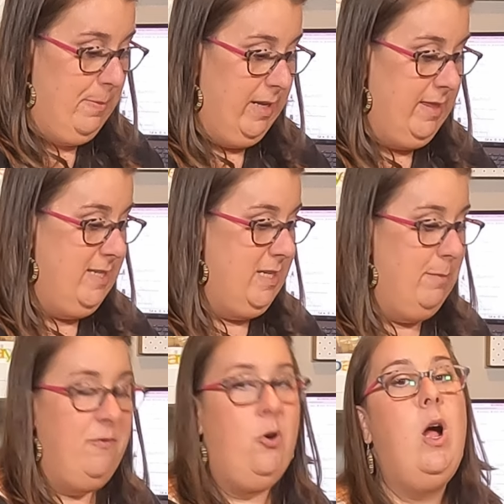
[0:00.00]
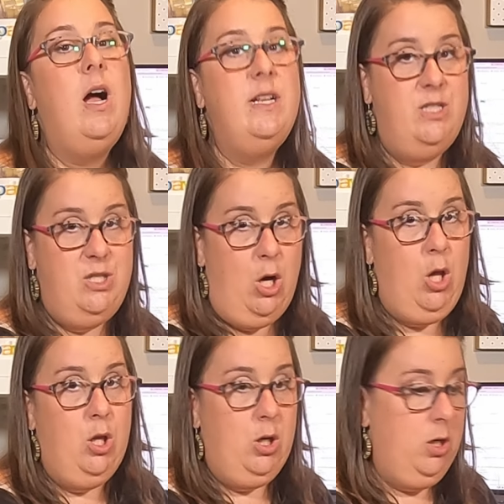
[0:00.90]
picked these up for
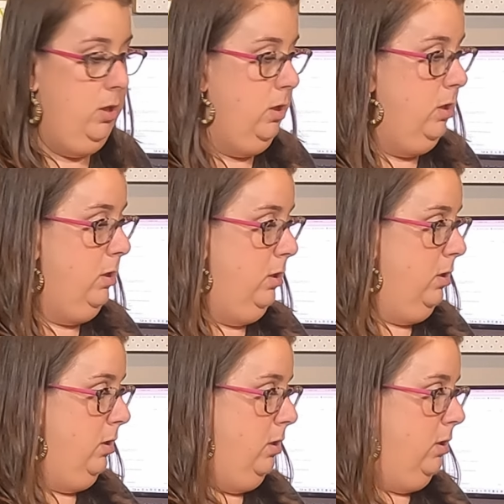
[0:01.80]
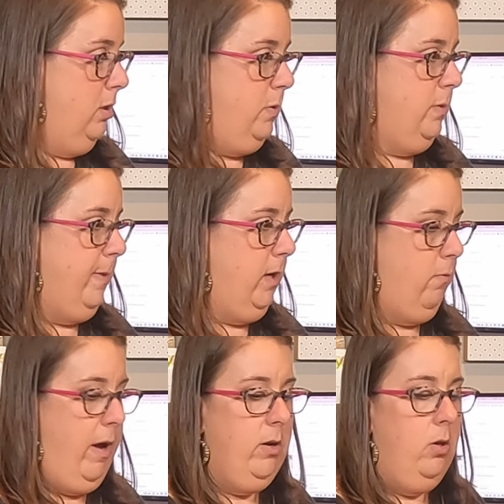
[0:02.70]
$1. This one's making
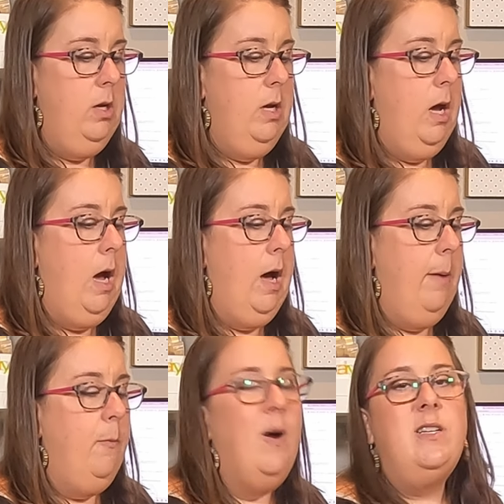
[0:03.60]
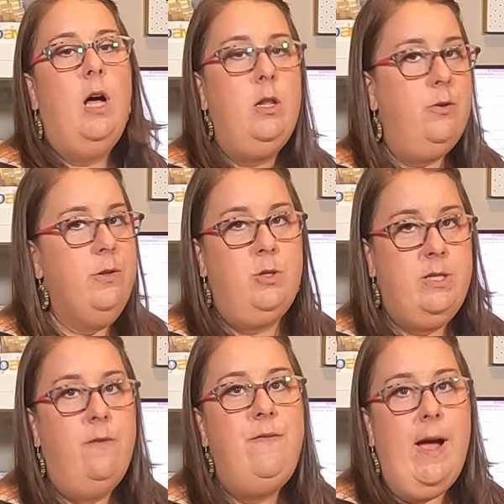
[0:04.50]
a rattle. $1, they're
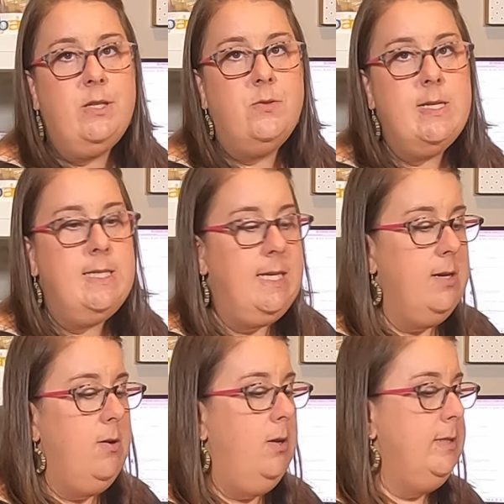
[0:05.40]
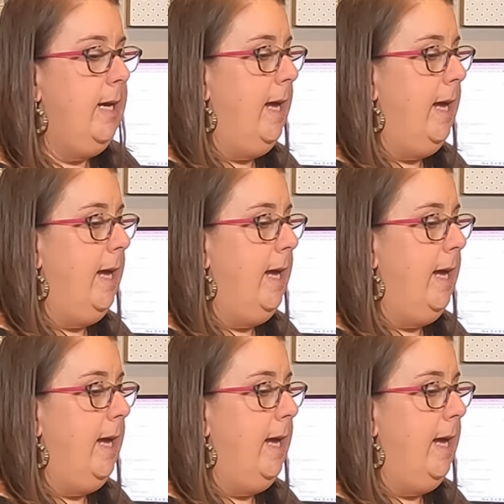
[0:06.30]
still factory sealed,